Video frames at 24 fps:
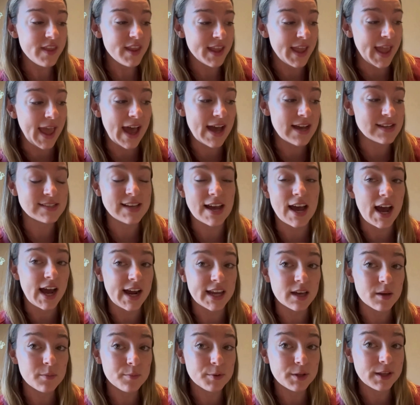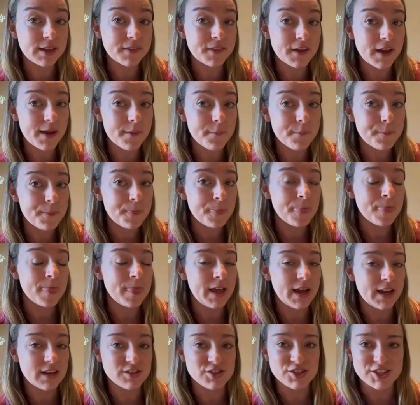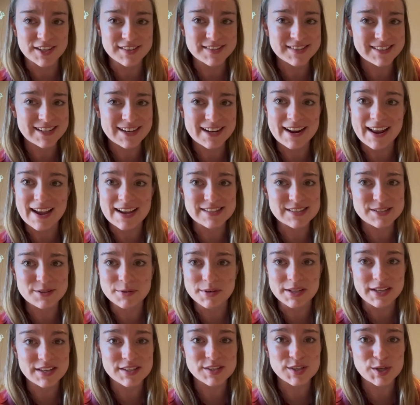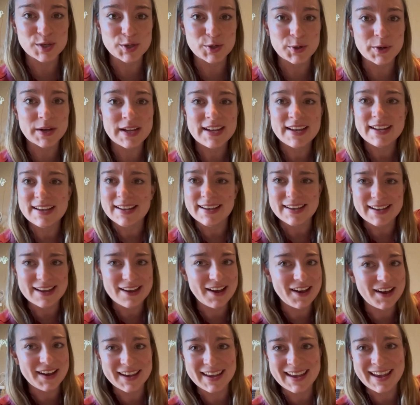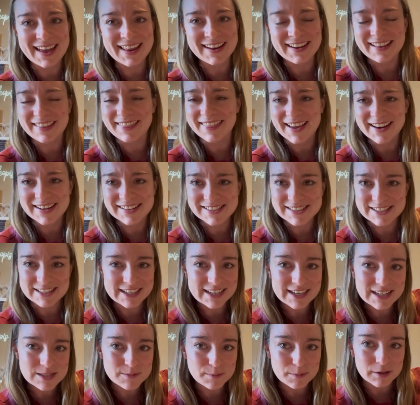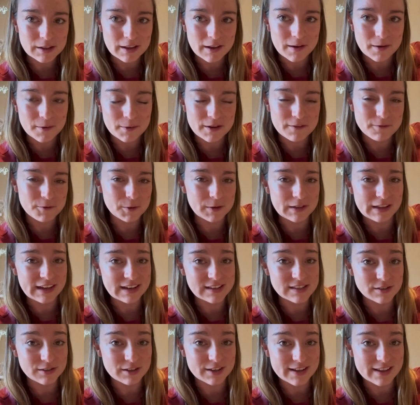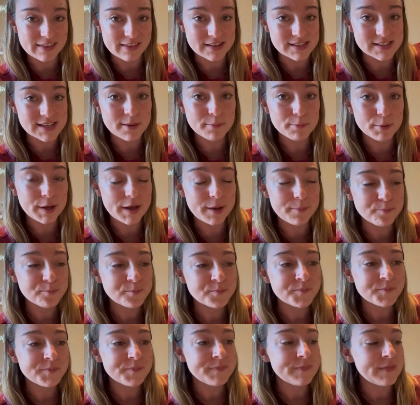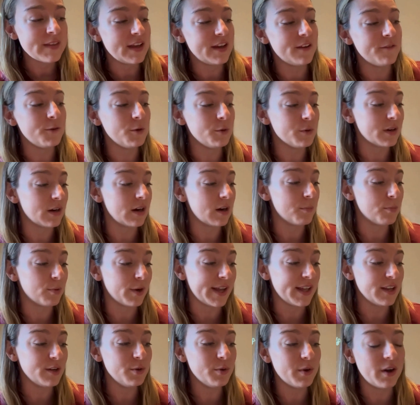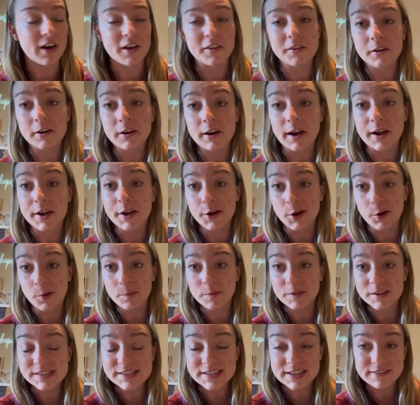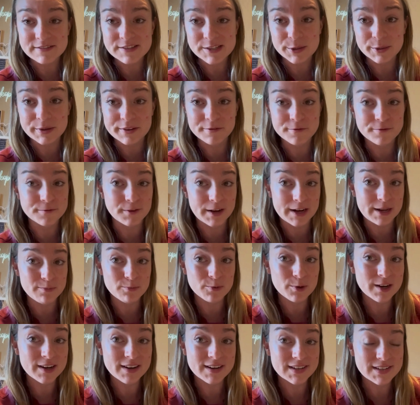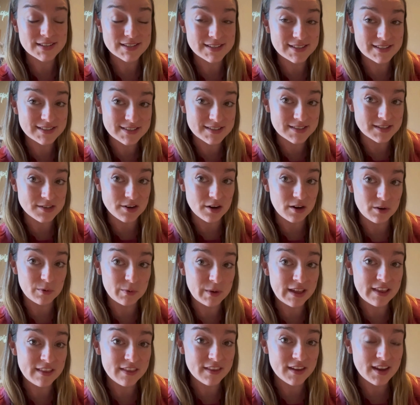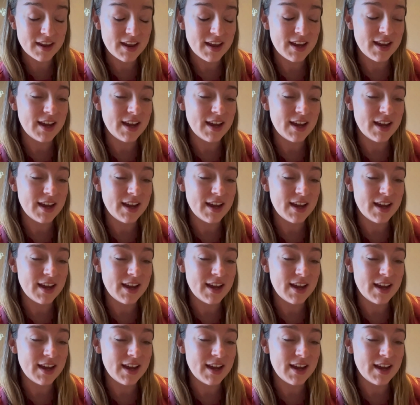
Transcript: As I complete them, adjust it as you need to. Again, that is linked below if you would like to look at the template. If you are a brand new author, I hope this gives you a framework to start with.